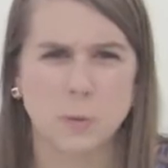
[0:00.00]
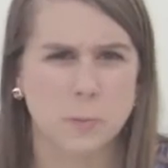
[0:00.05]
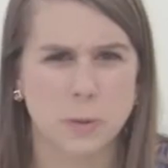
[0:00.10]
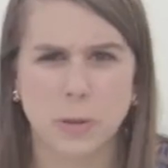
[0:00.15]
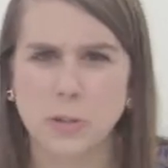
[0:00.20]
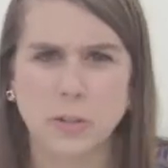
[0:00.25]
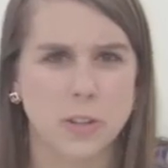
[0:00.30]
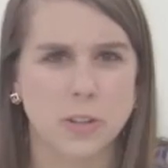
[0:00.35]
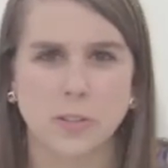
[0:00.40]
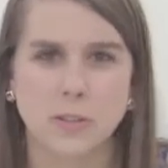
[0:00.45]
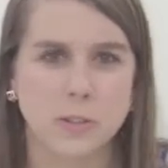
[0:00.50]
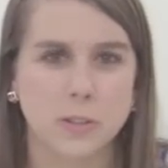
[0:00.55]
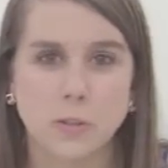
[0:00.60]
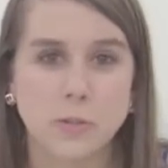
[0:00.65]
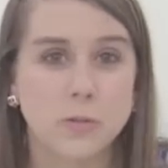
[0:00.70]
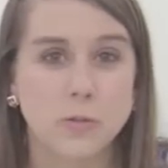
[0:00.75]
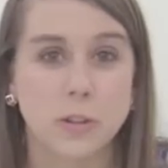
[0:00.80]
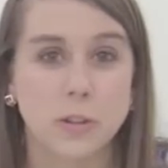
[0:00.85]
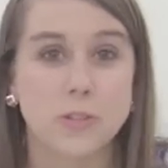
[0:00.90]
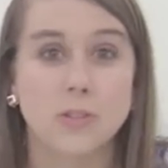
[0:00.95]
protons, and
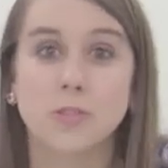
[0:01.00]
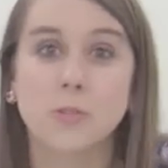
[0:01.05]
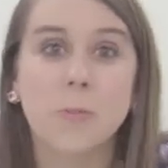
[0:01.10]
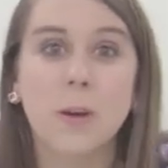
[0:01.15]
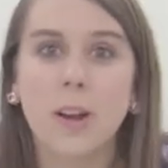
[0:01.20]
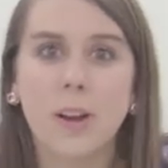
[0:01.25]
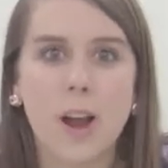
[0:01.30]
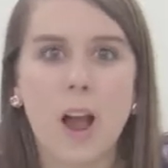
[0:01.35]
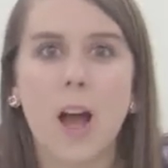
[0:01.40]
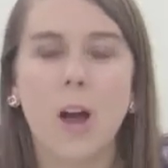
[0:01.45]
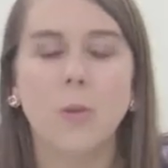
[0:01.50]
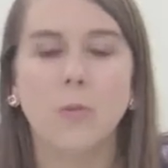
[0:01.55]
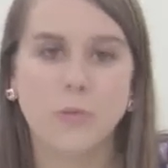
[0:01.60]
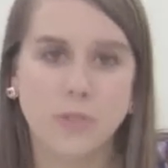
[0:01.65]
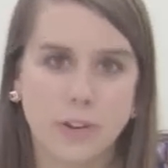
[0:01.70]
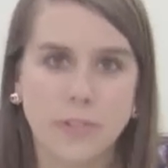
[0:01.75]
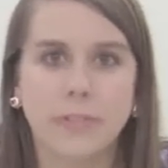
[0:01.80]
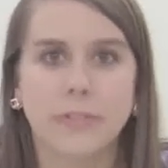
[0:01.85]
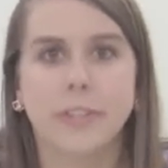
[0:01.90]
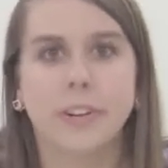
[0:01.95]
neutrons. No matter how
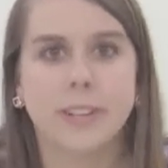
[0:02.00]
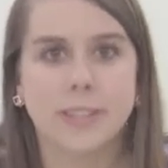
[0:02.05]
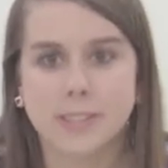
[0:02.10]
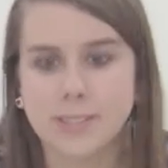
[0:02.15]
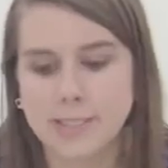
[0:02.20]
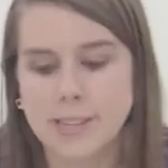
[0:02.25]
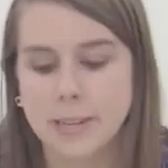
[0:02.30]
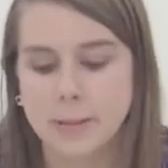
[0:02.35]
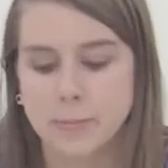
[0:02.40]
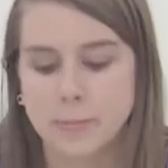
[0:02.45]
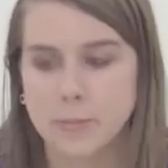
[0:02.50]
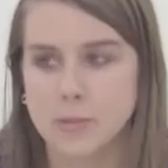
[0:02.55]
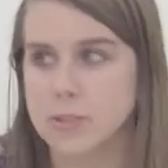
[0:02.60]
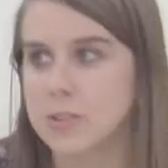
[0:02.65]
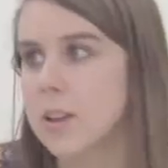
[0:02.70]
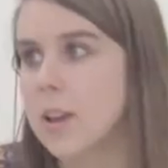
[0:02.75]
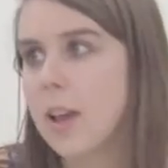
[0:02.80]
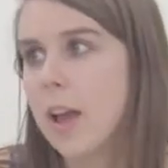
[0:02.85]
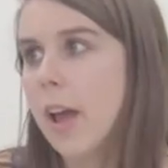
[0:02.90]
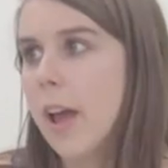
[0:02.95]
different it
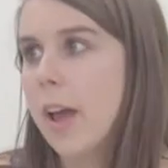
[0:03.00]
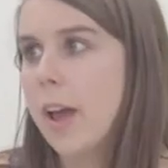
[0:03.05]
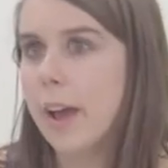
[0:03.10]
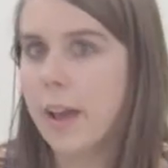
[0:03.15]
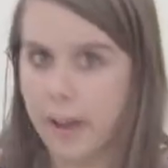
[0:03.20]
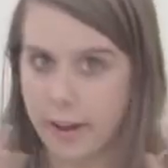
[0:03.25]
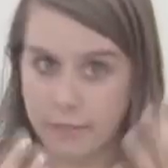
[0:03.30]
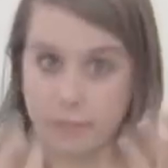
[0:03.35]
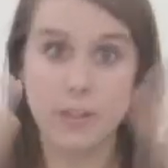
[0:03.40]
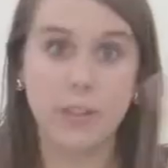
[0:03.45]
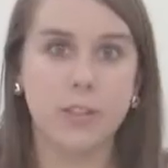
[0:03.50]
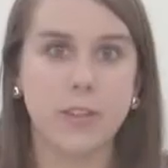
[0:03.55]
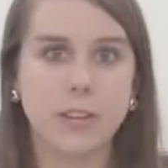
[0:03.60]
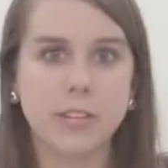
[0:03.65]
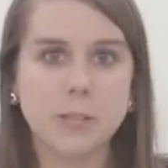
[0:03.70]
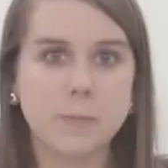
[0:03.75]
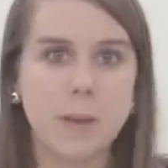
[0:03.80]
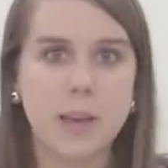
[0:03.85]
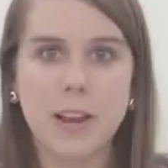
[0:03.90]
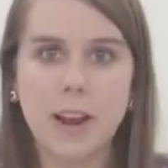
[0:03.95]
seems, everything
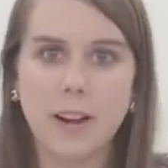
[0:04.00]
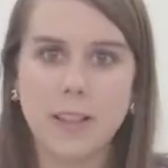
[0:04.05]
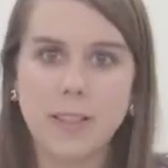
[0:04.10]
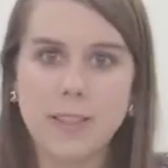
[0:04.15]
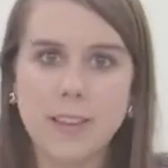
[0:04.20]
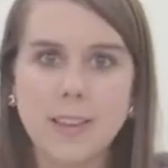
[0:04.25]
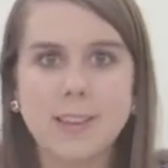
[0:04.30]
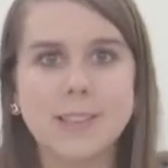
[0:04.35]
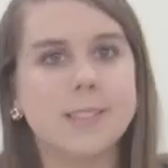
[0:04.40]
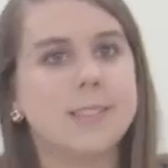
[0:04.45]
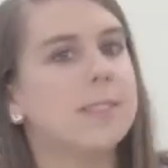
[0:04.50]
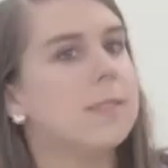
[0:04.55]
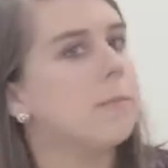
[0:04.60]
is made out of these.